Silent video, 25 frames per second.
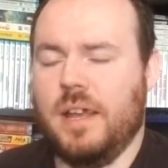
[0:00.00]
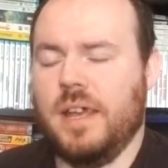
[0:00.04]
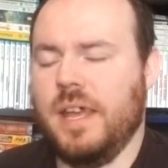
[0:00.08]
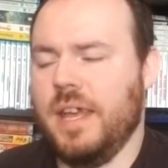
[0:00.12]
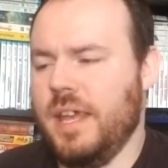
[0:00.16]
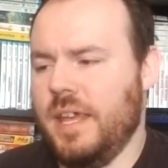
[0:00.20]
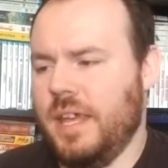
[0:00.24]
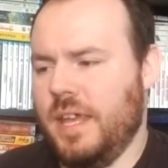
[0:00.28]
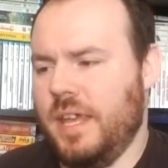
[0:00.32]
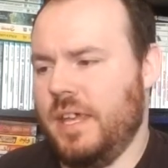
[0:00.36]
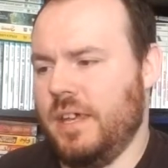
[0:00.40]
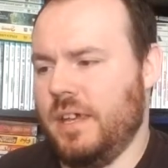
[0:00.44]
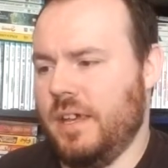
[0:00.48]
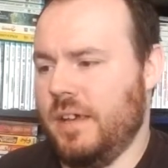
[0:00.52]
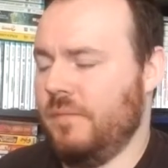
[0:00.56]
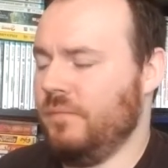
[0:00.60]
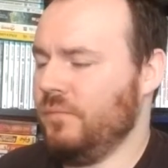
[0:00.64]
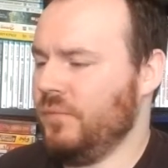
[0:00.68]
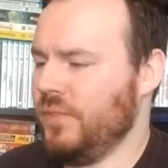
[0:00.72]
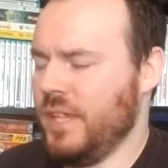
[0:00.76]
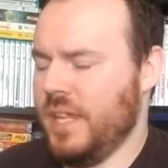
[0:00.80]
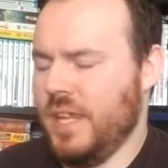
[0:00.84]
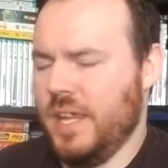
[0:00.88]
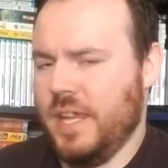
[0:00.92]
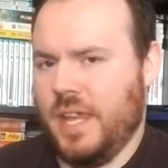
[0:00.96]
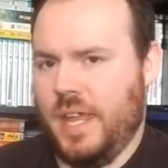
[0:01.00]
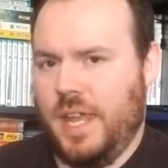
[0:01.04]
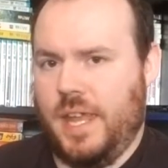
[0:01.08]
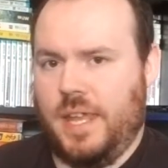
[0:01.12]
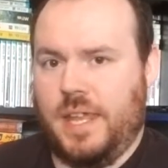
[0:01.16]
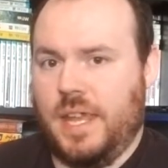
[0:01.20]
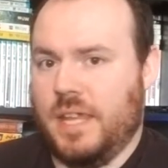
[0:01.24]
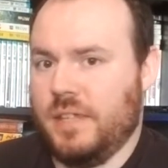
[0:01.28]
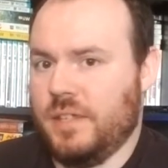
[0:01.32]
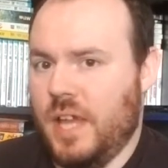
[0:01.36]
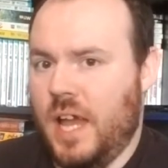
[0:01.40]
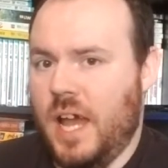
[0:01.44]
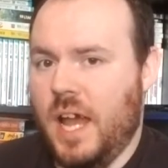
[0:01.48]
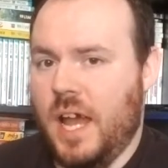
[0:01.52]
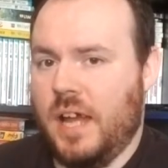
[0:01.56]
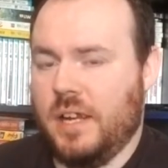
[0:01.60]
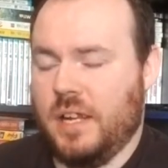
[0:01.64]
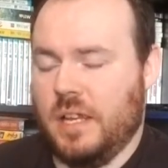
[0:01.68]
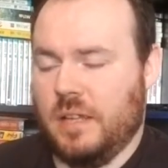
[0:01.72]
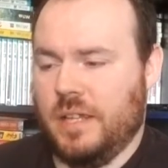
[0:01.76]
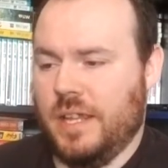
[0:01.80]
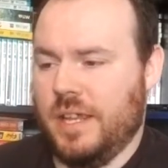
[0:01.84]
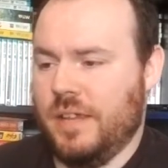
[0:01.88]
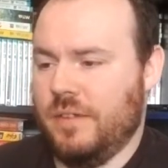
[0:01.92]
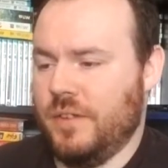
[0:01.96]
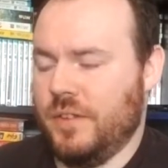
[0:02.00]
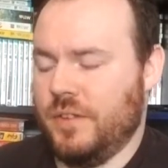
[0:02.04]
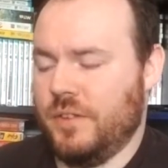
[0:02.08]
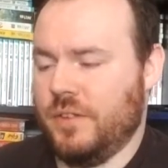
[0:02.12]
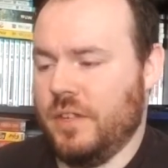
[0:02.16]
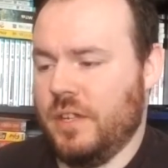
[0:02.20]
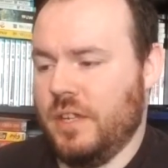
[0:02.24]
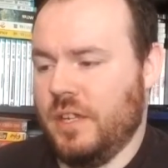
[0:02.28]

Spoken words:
Here, it gets harder. There's